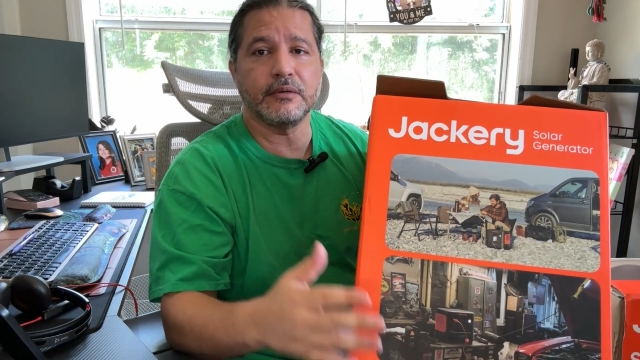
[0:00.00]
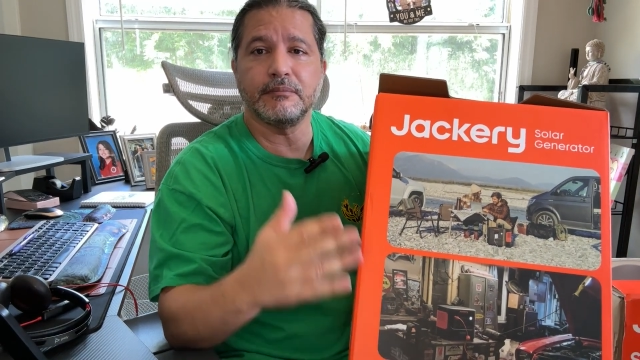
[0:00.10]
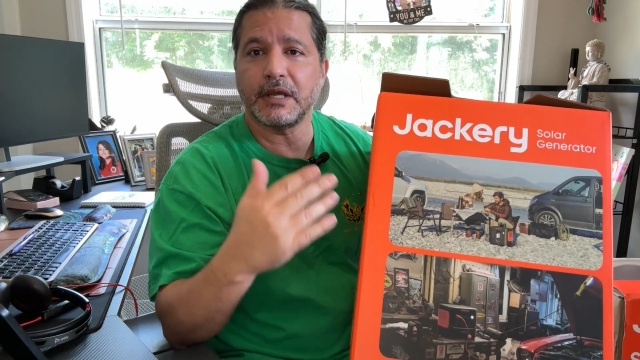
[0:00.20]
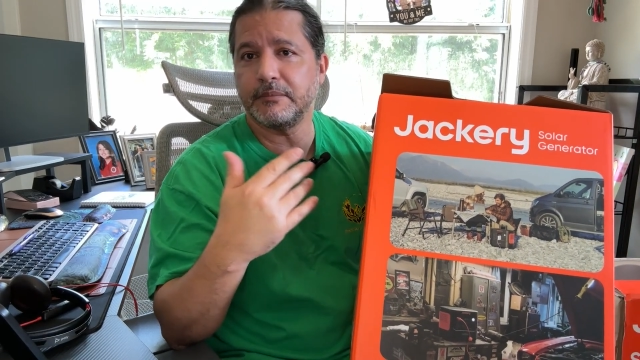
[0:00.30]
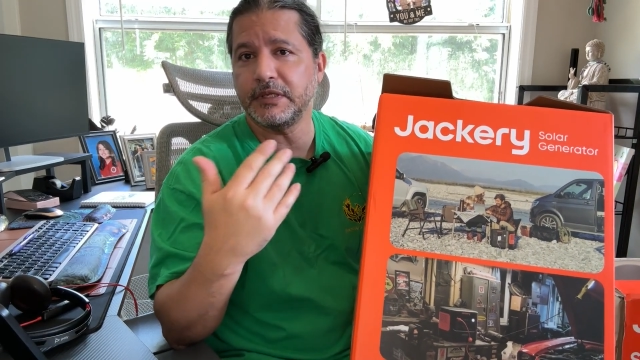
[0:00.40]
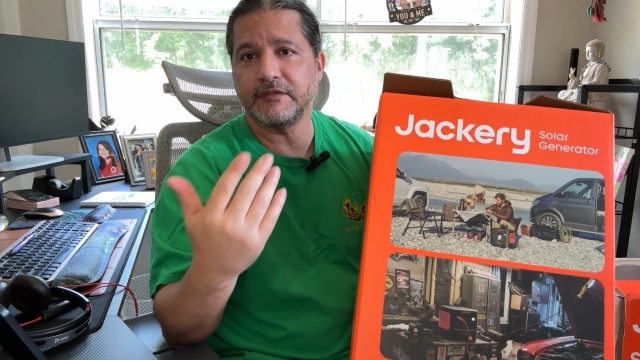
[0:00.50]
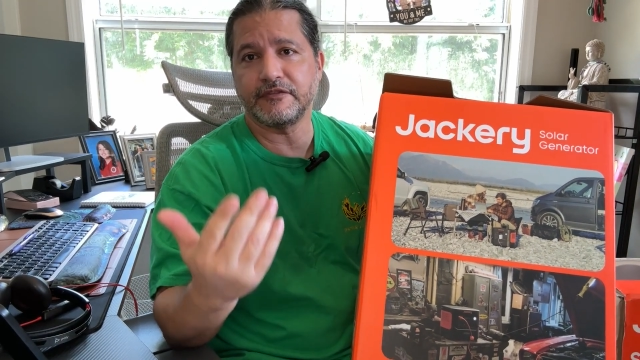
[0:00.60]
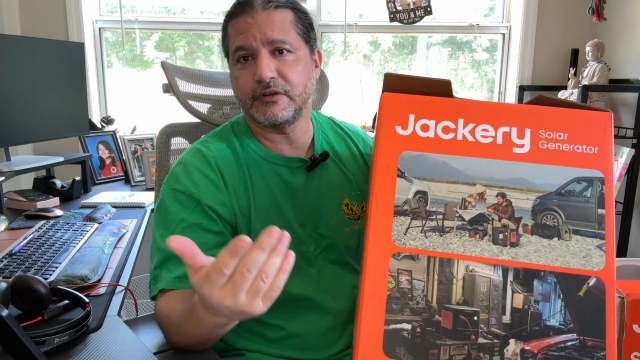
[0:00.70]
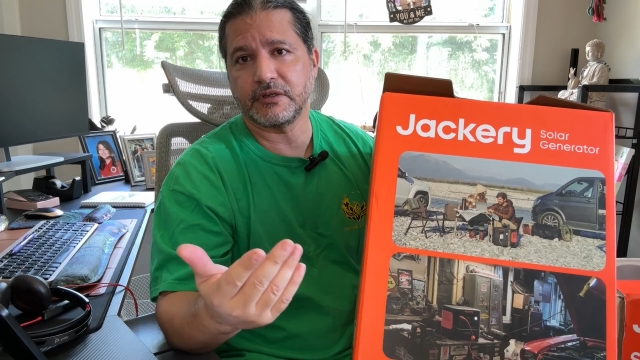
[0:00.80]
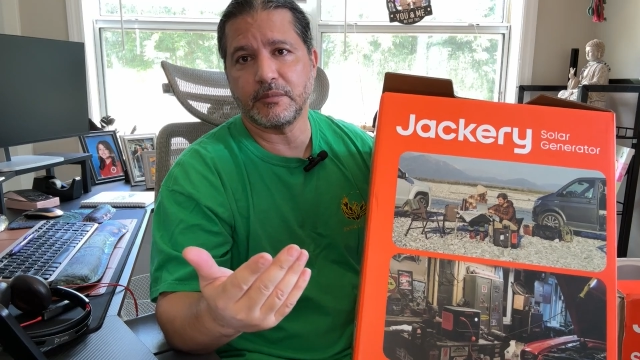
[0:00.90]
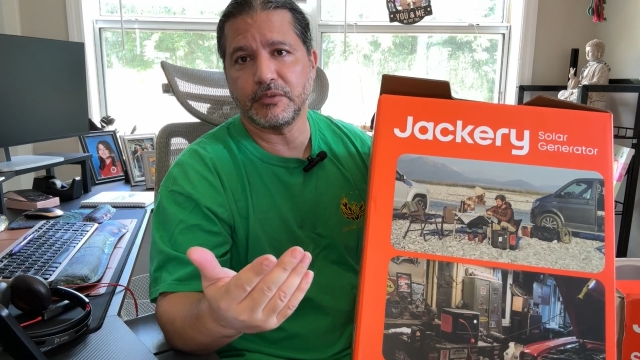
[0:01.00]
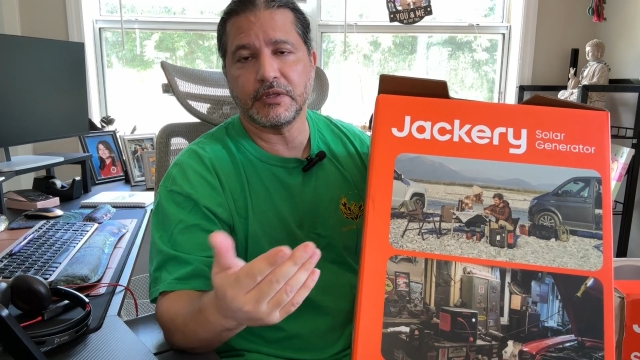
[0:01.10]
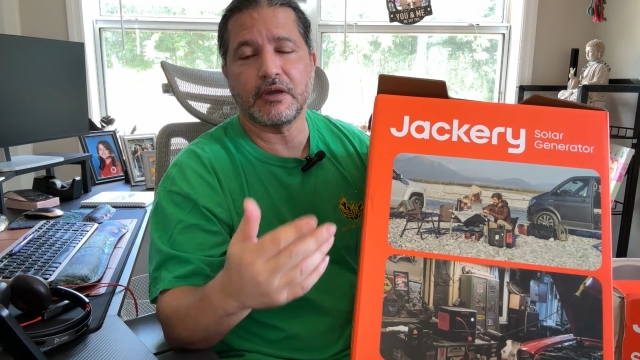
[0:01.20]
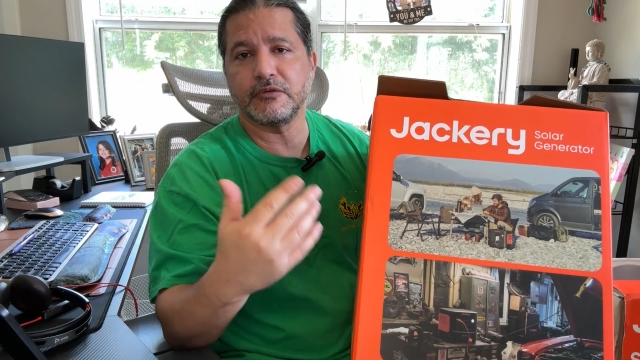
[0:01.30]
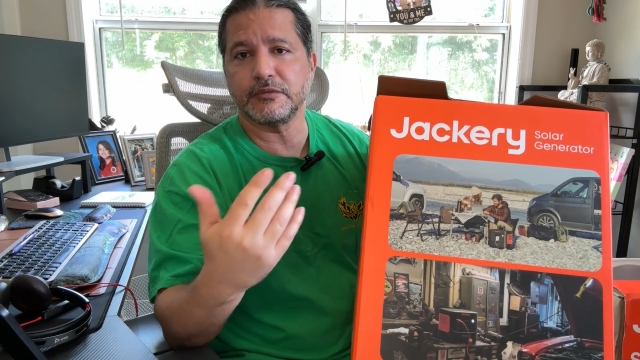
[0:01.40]
It might be for a couple
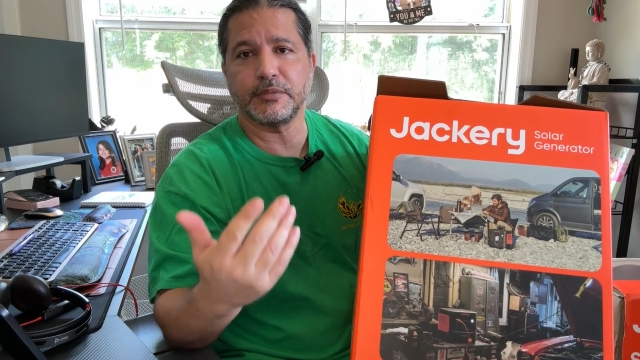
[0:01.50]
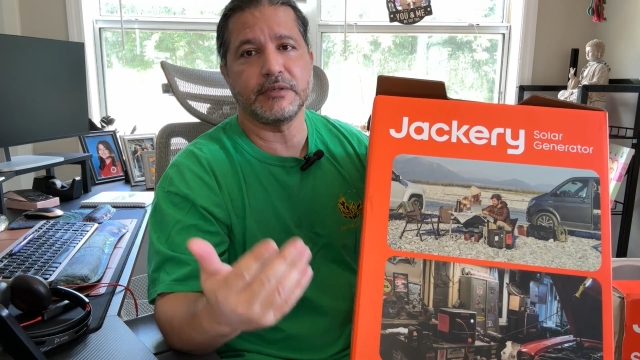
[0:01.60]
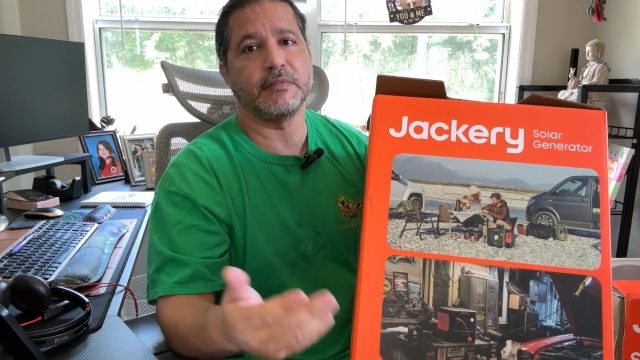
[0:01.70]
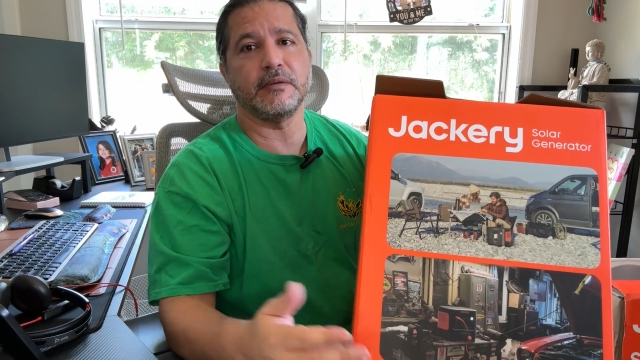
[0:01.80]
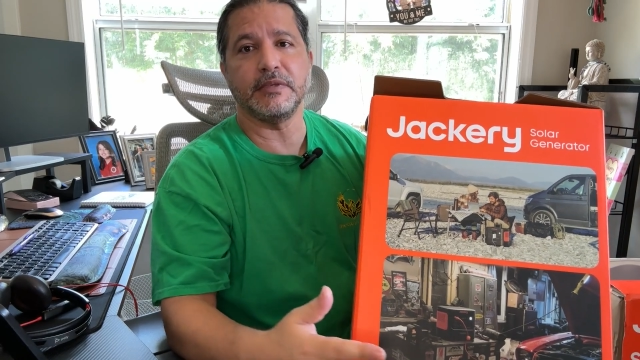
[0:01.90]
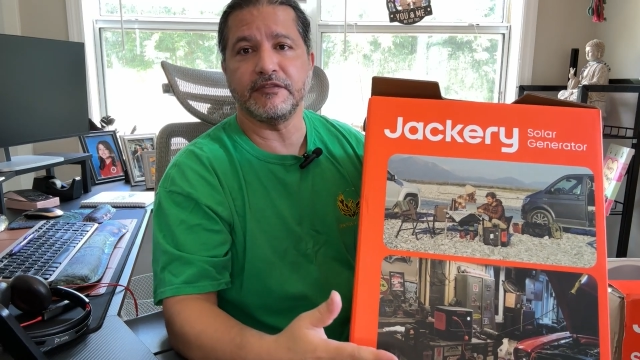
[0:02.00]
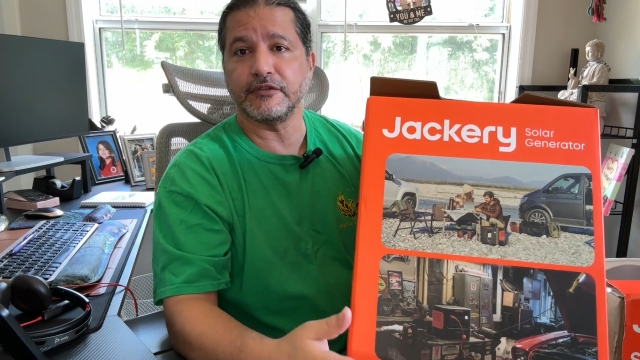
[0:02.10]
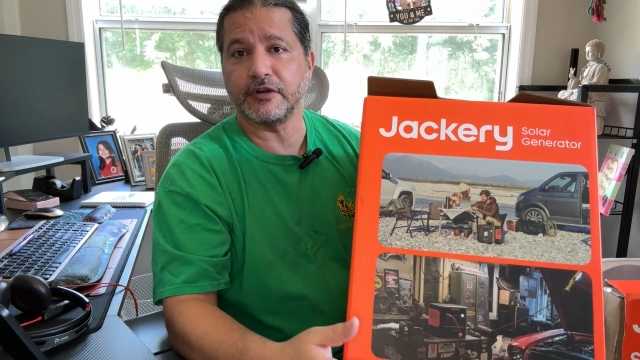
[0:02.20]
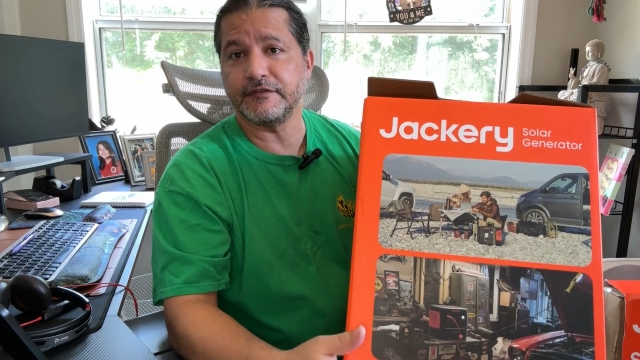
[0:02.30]
hours, but it might be for